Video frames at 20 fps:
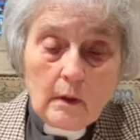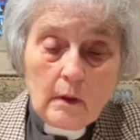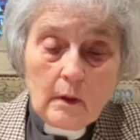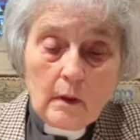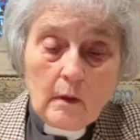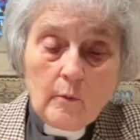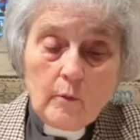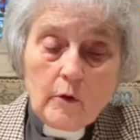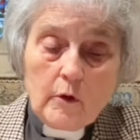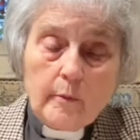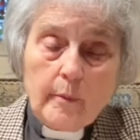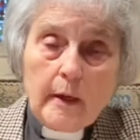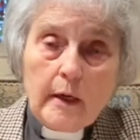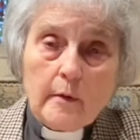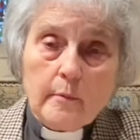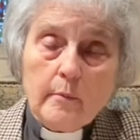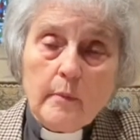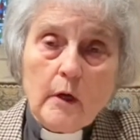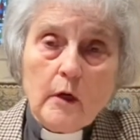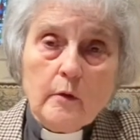And what about
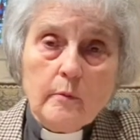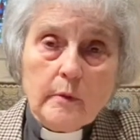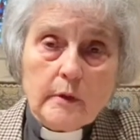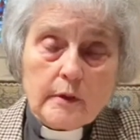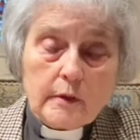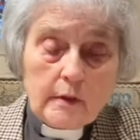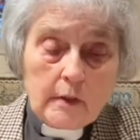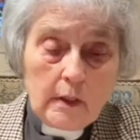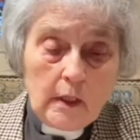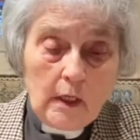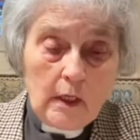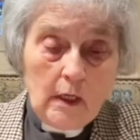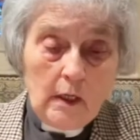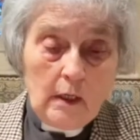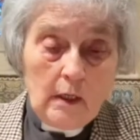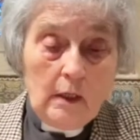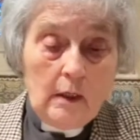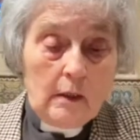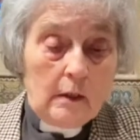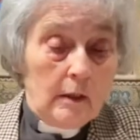moments in
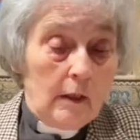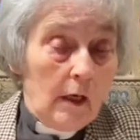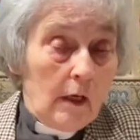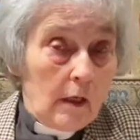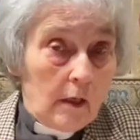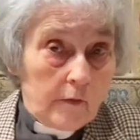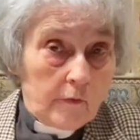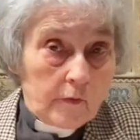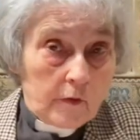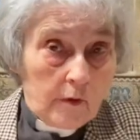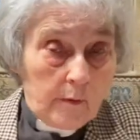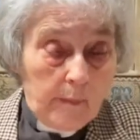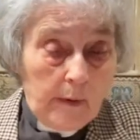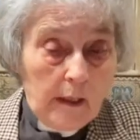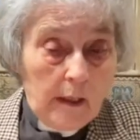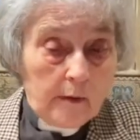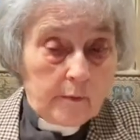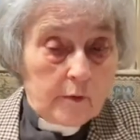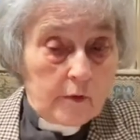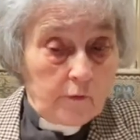our lives that
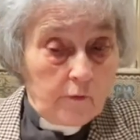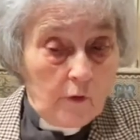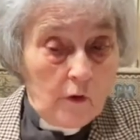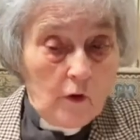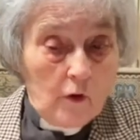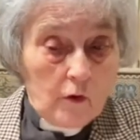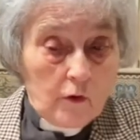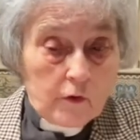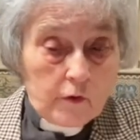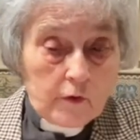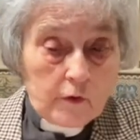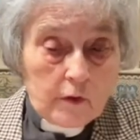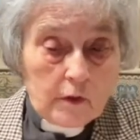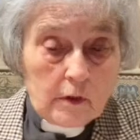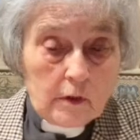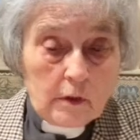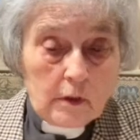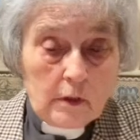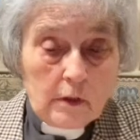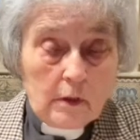perhaps have cost?
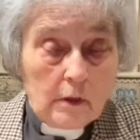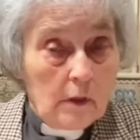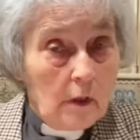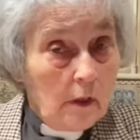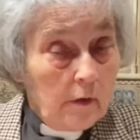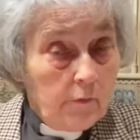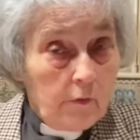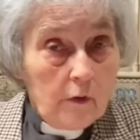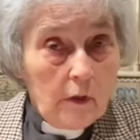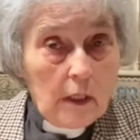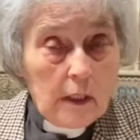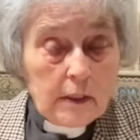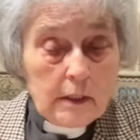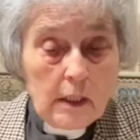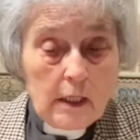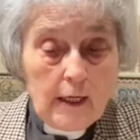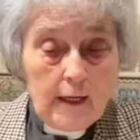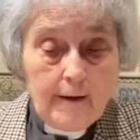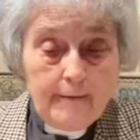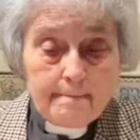Have you had
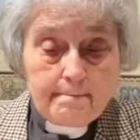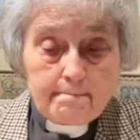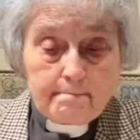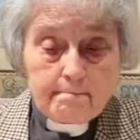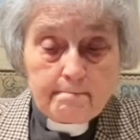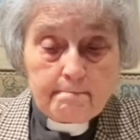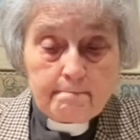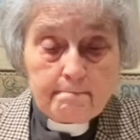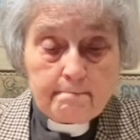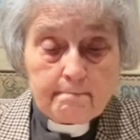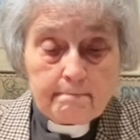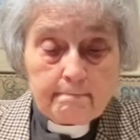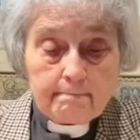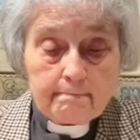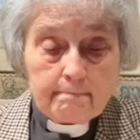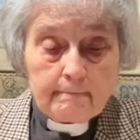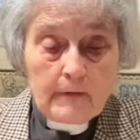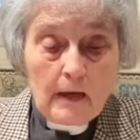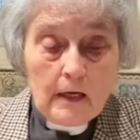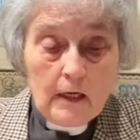any?
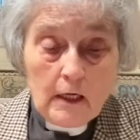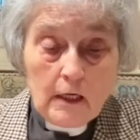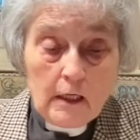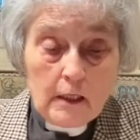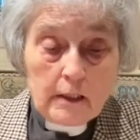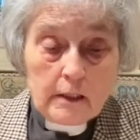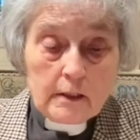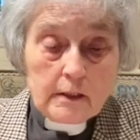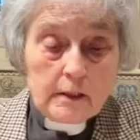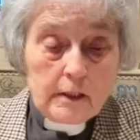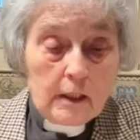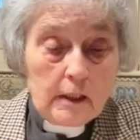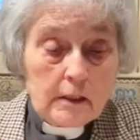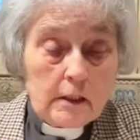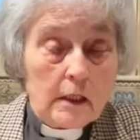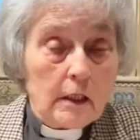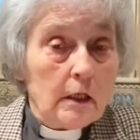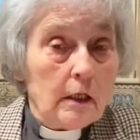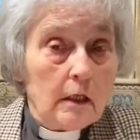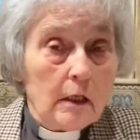I can say
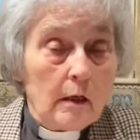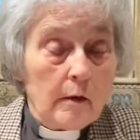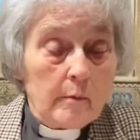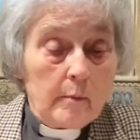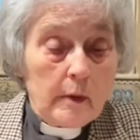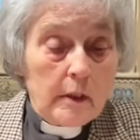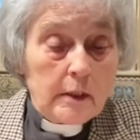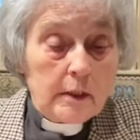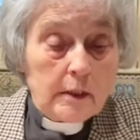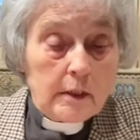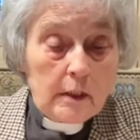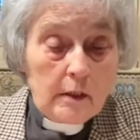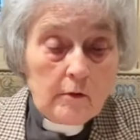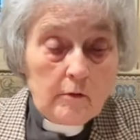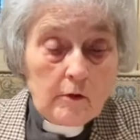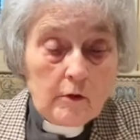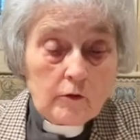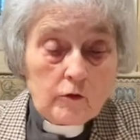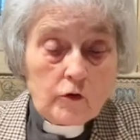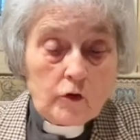taking up
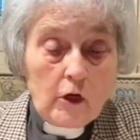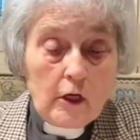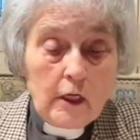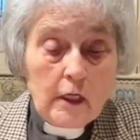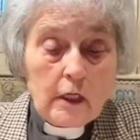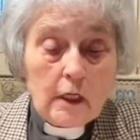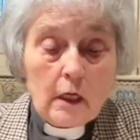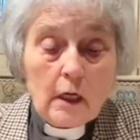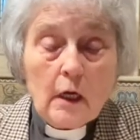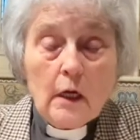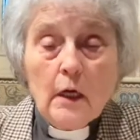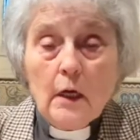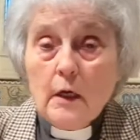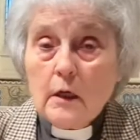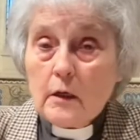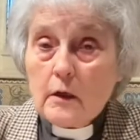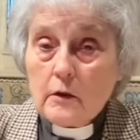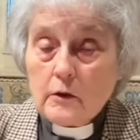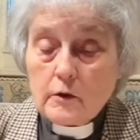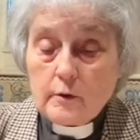ministerial training
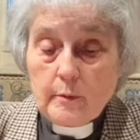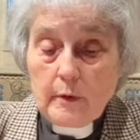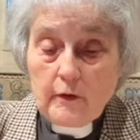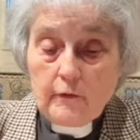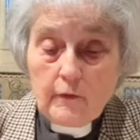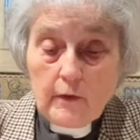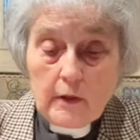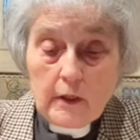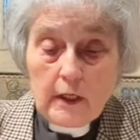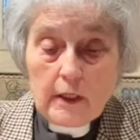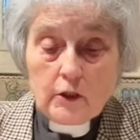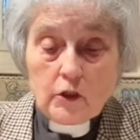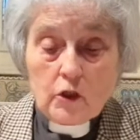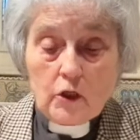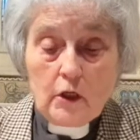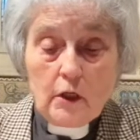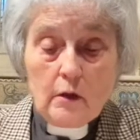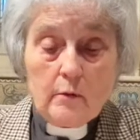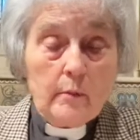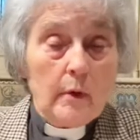cost me
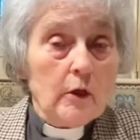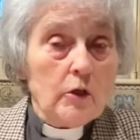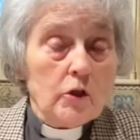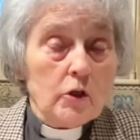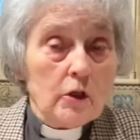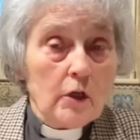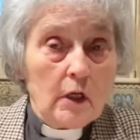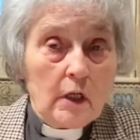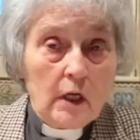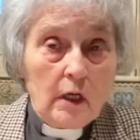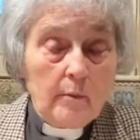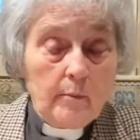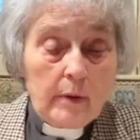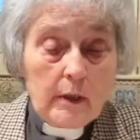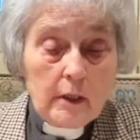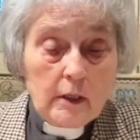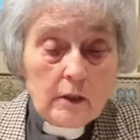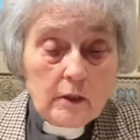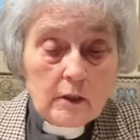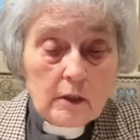financially, emotionally and
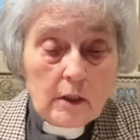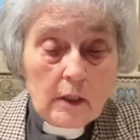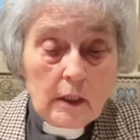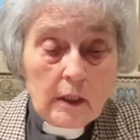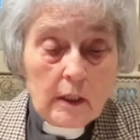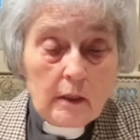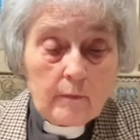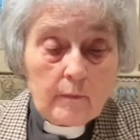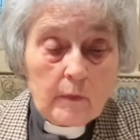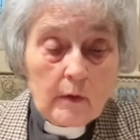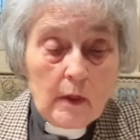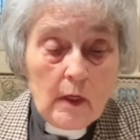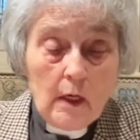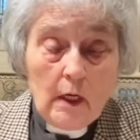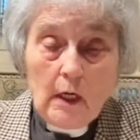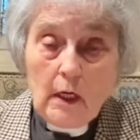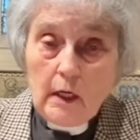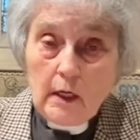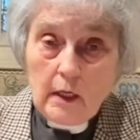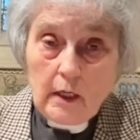personally.
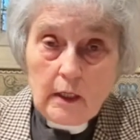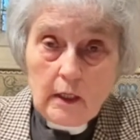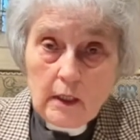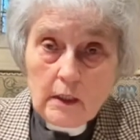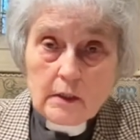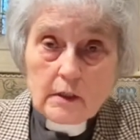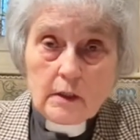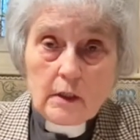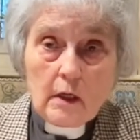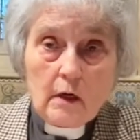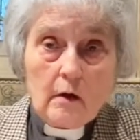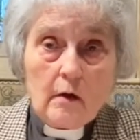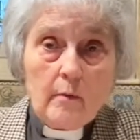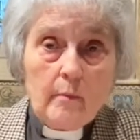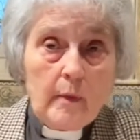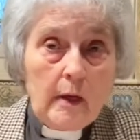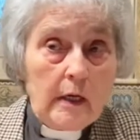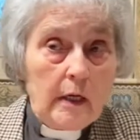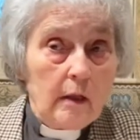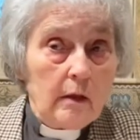And I guess there are
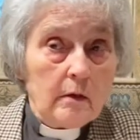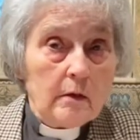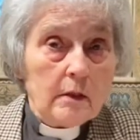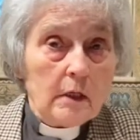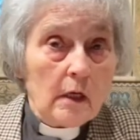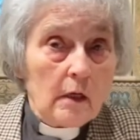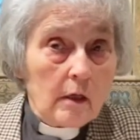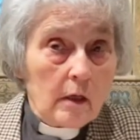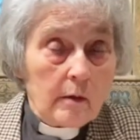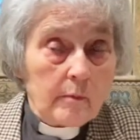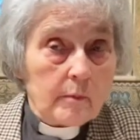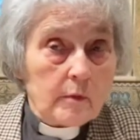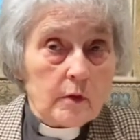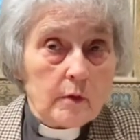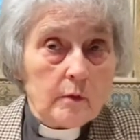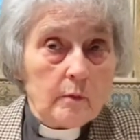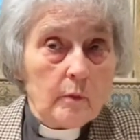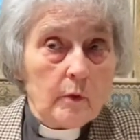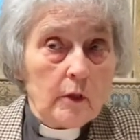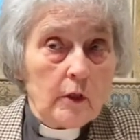many times
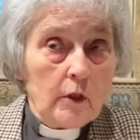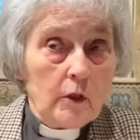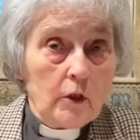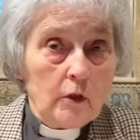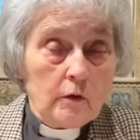when you